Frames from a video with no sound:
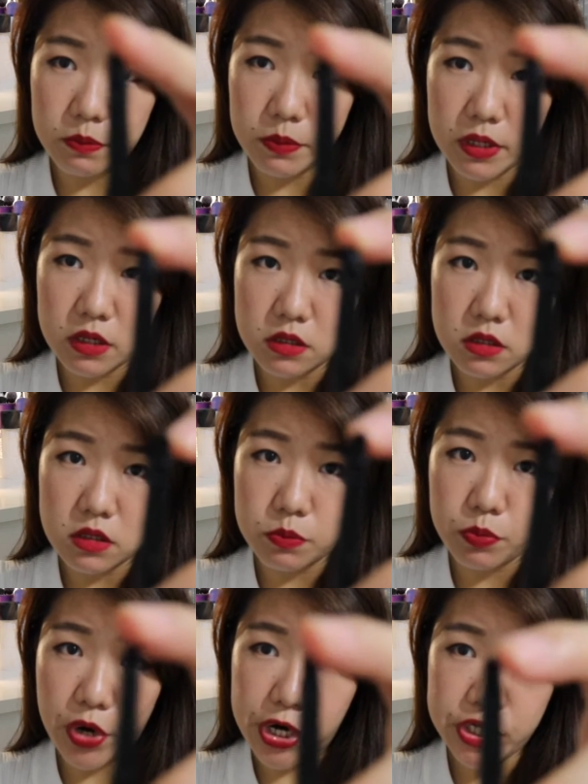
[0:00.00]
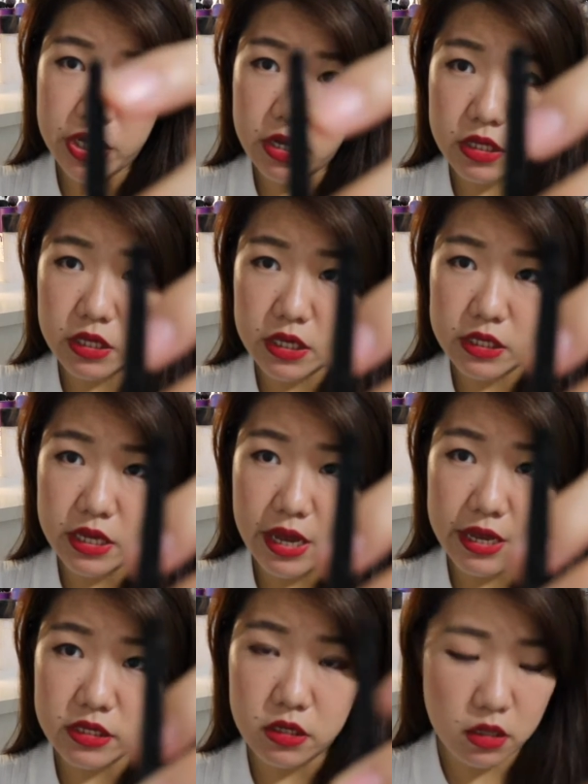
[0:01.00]
bigger brush head, it
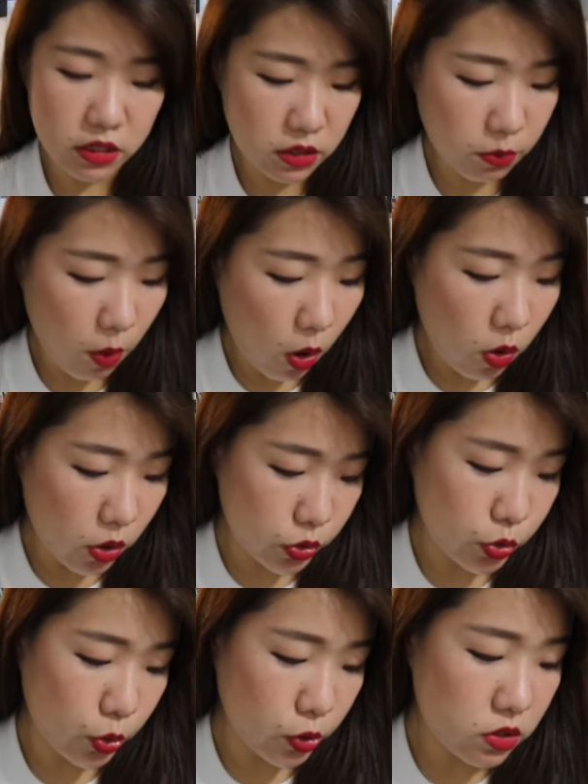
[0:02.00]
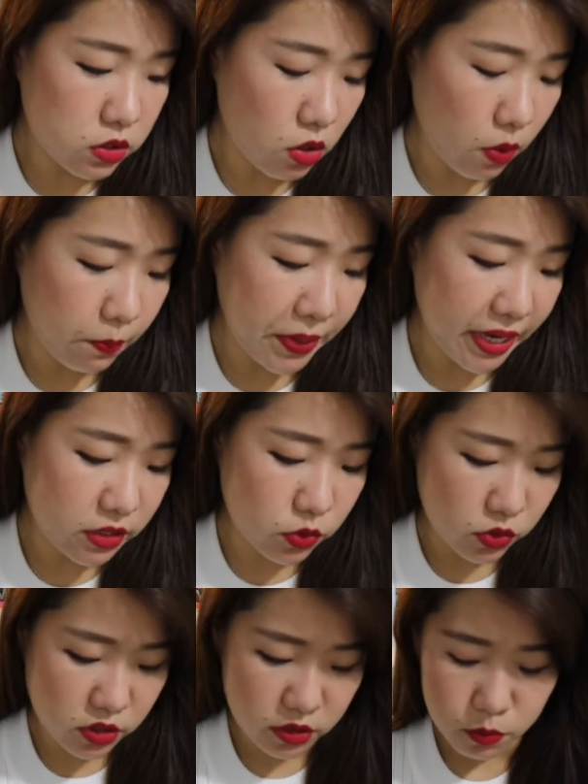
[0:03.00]
has a little more control compared
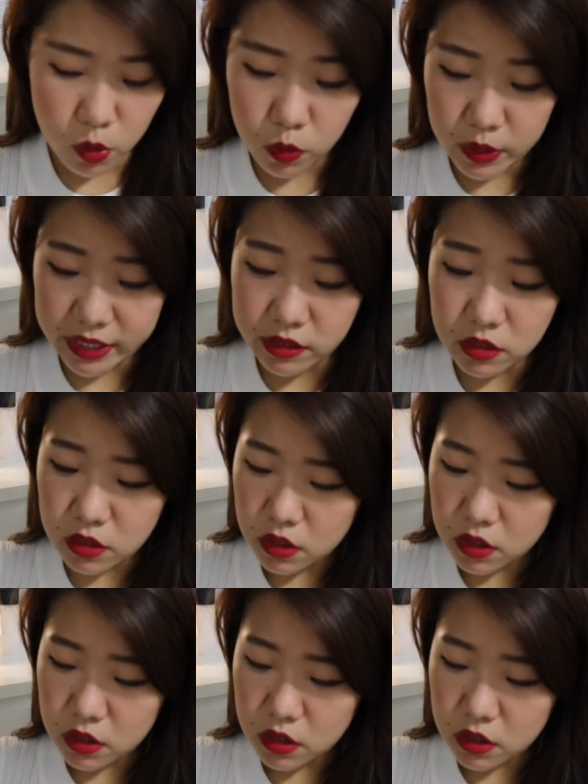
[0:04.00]
to the small one.